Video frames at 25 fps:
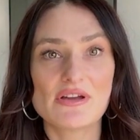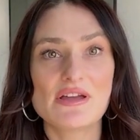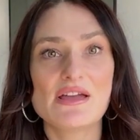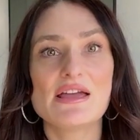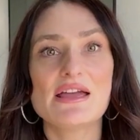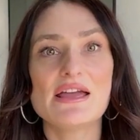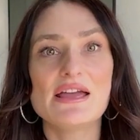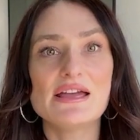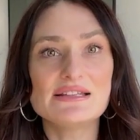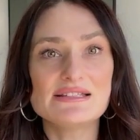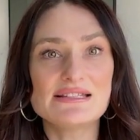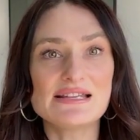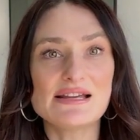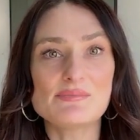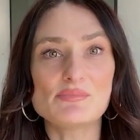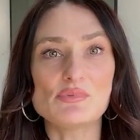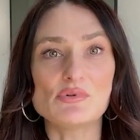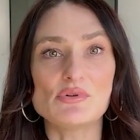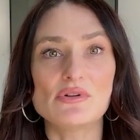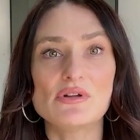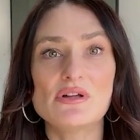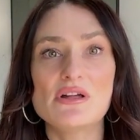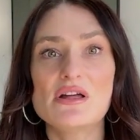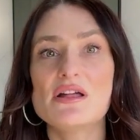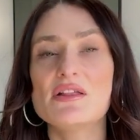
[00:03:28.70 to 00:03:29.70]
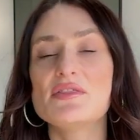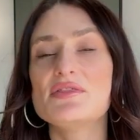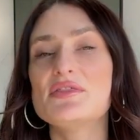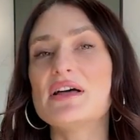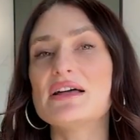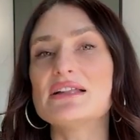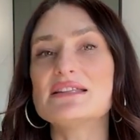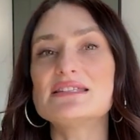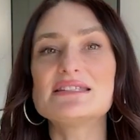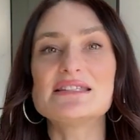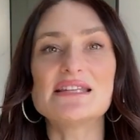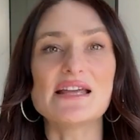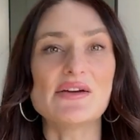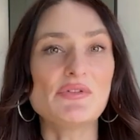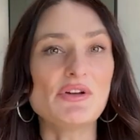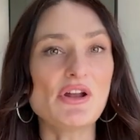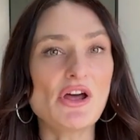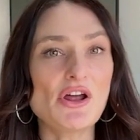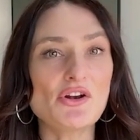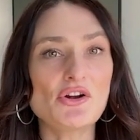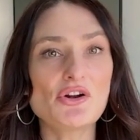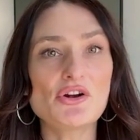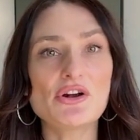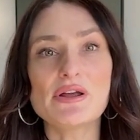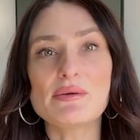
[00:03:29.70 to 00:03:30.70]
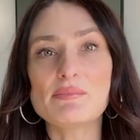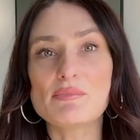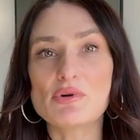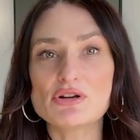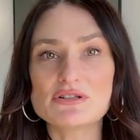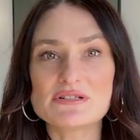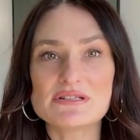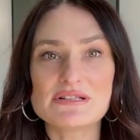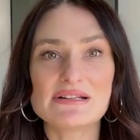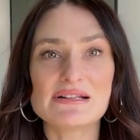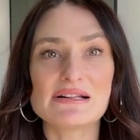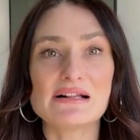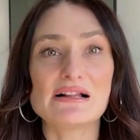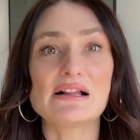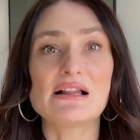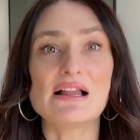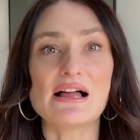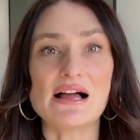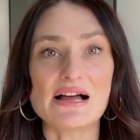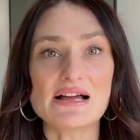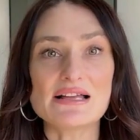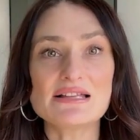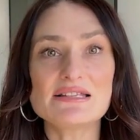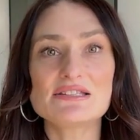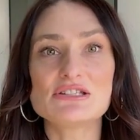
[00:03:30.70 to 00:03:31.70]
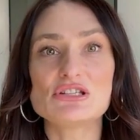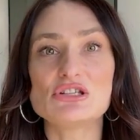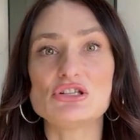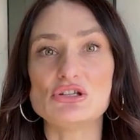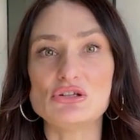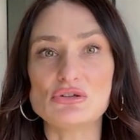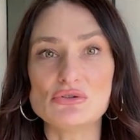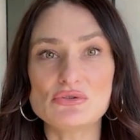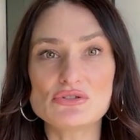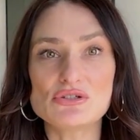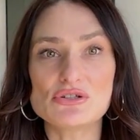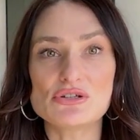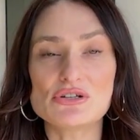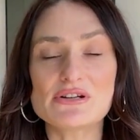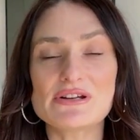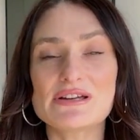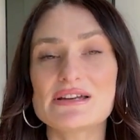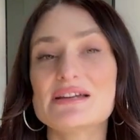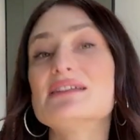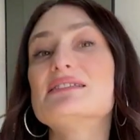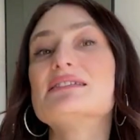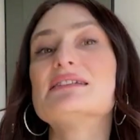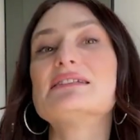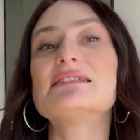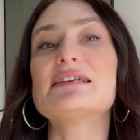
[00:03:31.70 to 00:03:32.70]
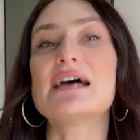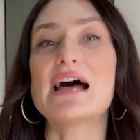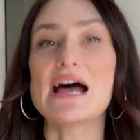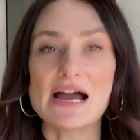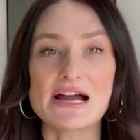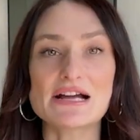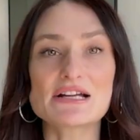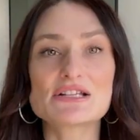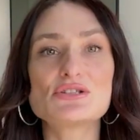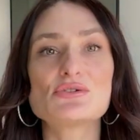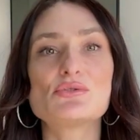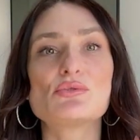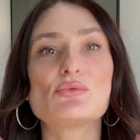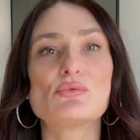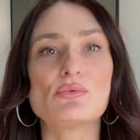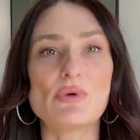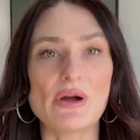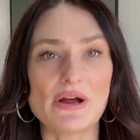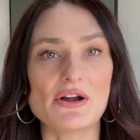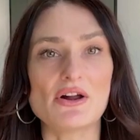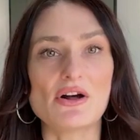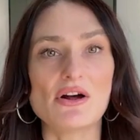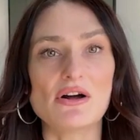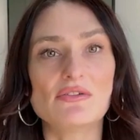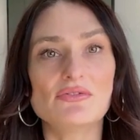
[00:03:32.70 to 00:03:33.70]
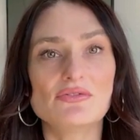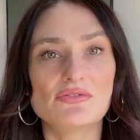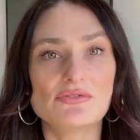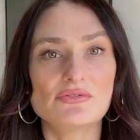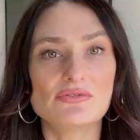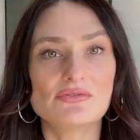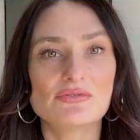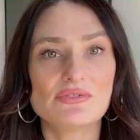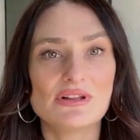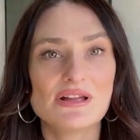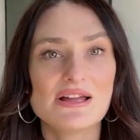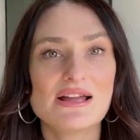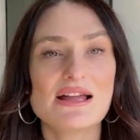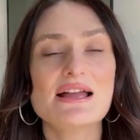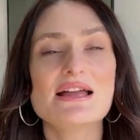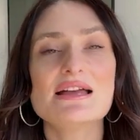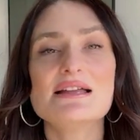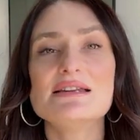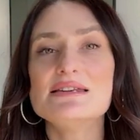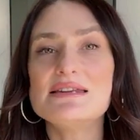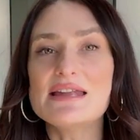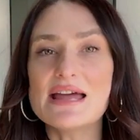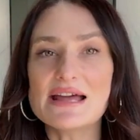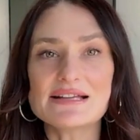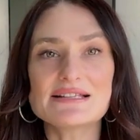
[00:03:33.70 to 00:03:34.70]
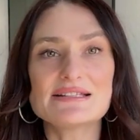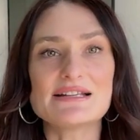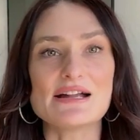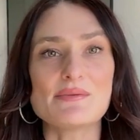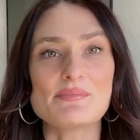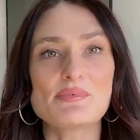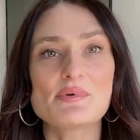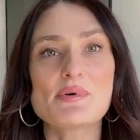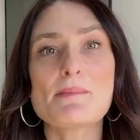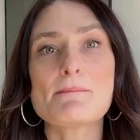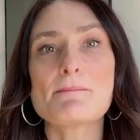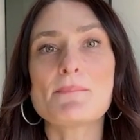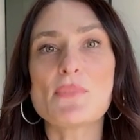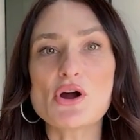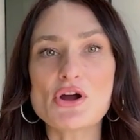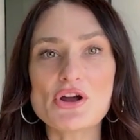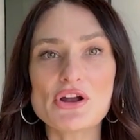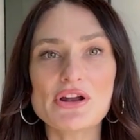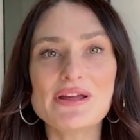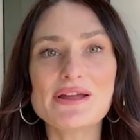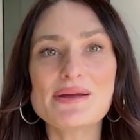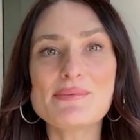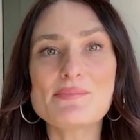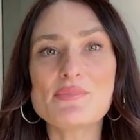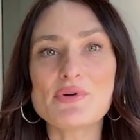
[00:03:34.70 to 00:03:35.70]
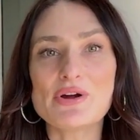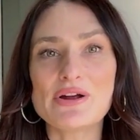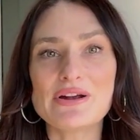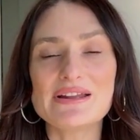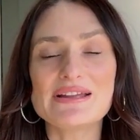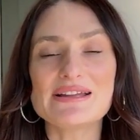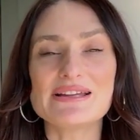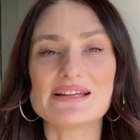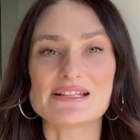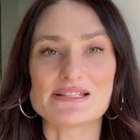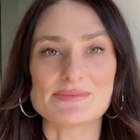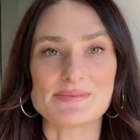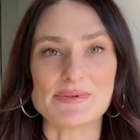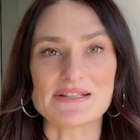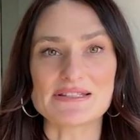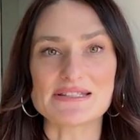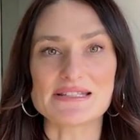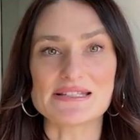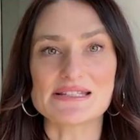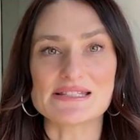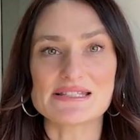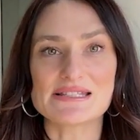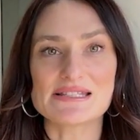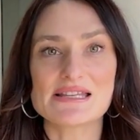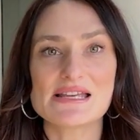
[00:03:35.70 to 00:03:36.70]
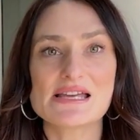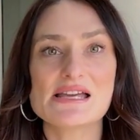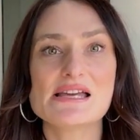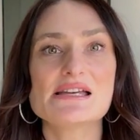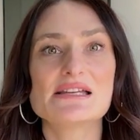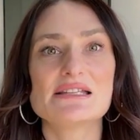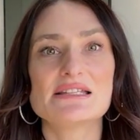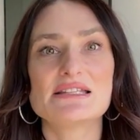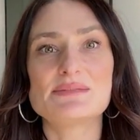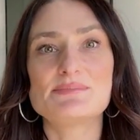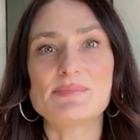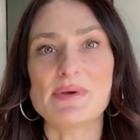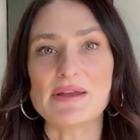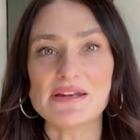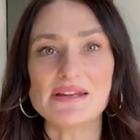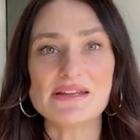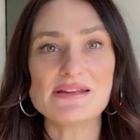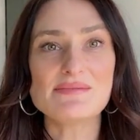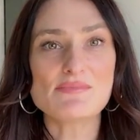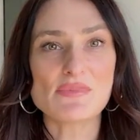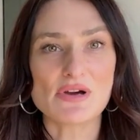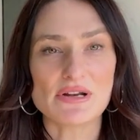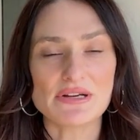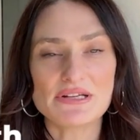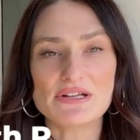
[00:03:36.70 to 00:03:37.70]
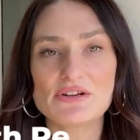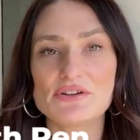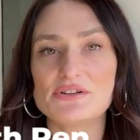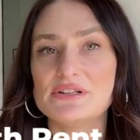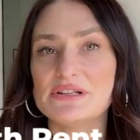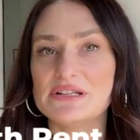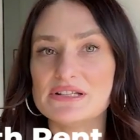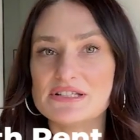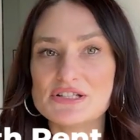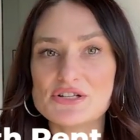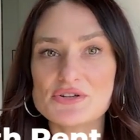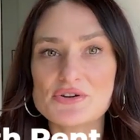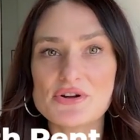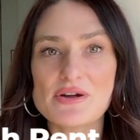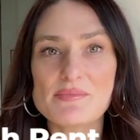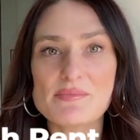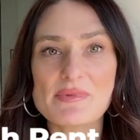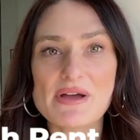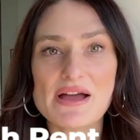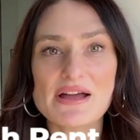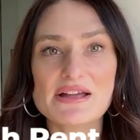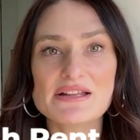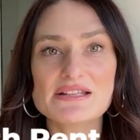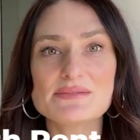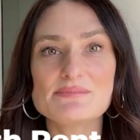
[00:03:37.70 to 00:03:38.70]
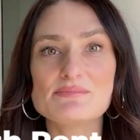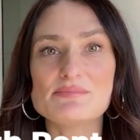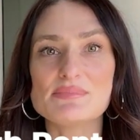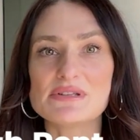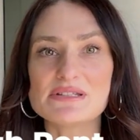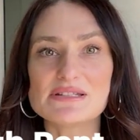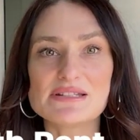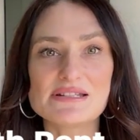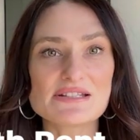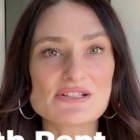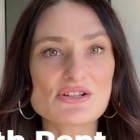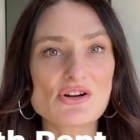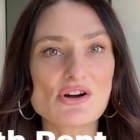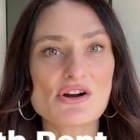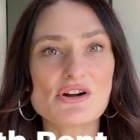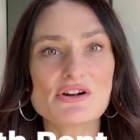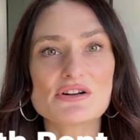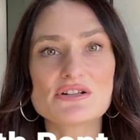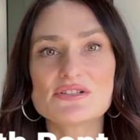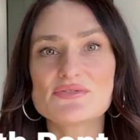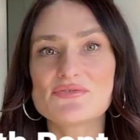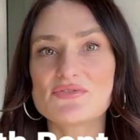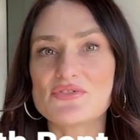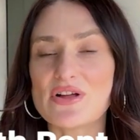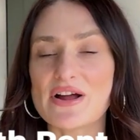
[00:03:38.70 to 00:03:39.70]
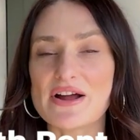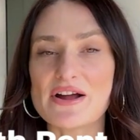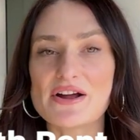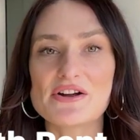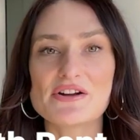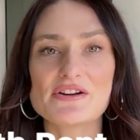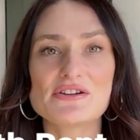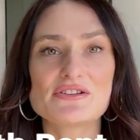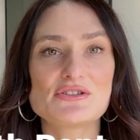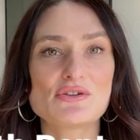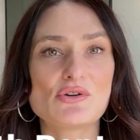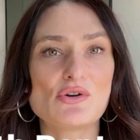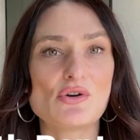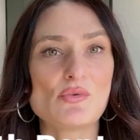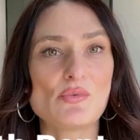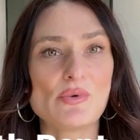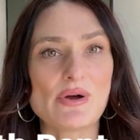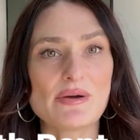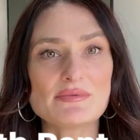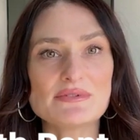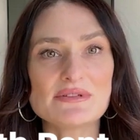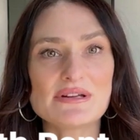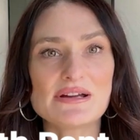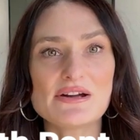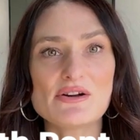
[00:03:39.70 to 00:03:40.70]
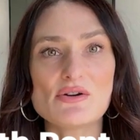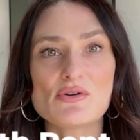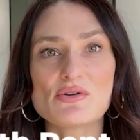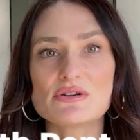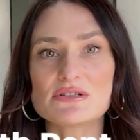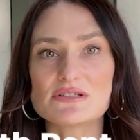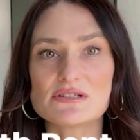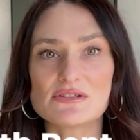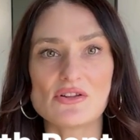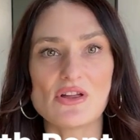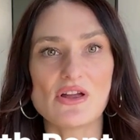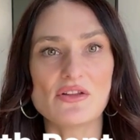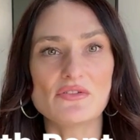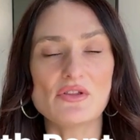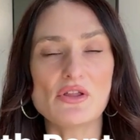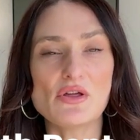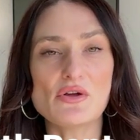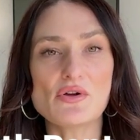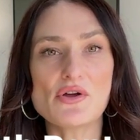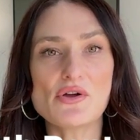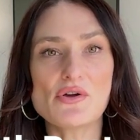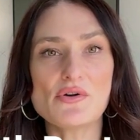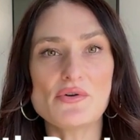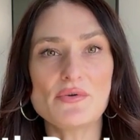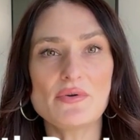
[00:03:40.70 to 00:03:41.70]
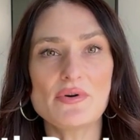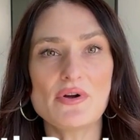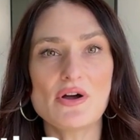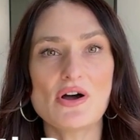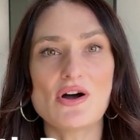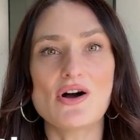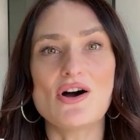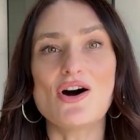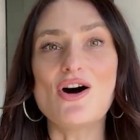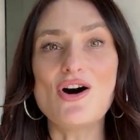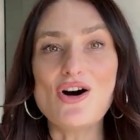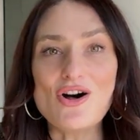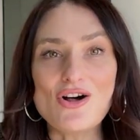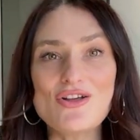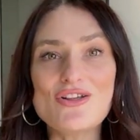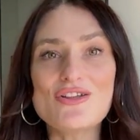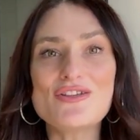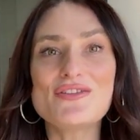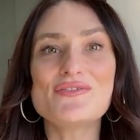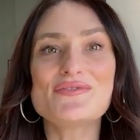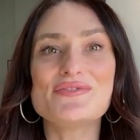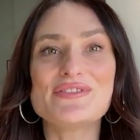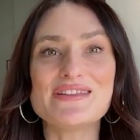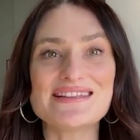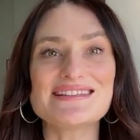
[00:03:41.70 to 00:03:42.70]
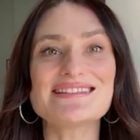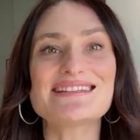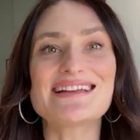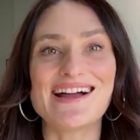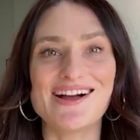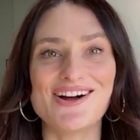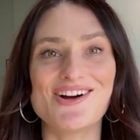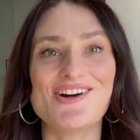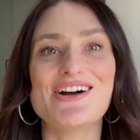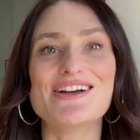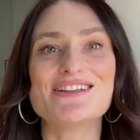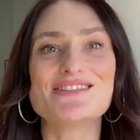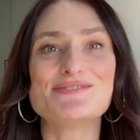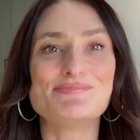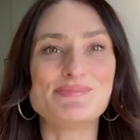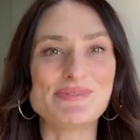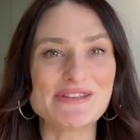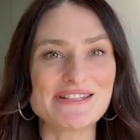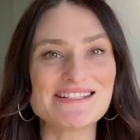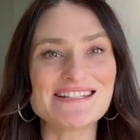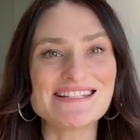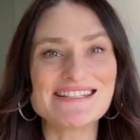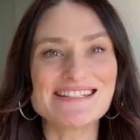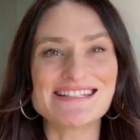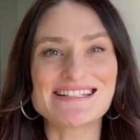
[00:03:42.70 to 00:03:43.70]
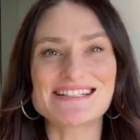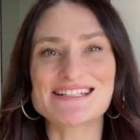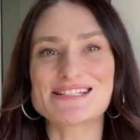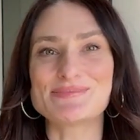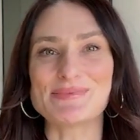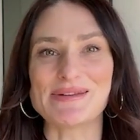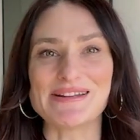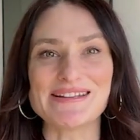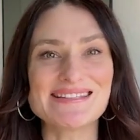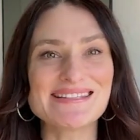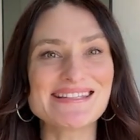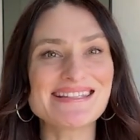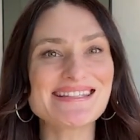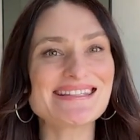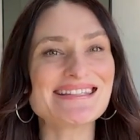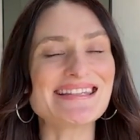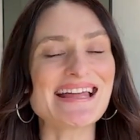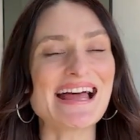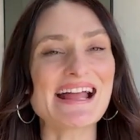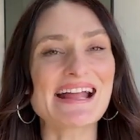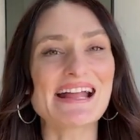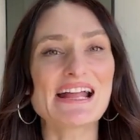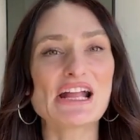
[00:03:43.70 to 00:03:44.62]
Example, that $700 in-person class you took is a tax write-off. Next up, marketing and branding expenses. Spending money on Instagram ads, business cards, flyers, or website or salon logo, all of these count as business expenses that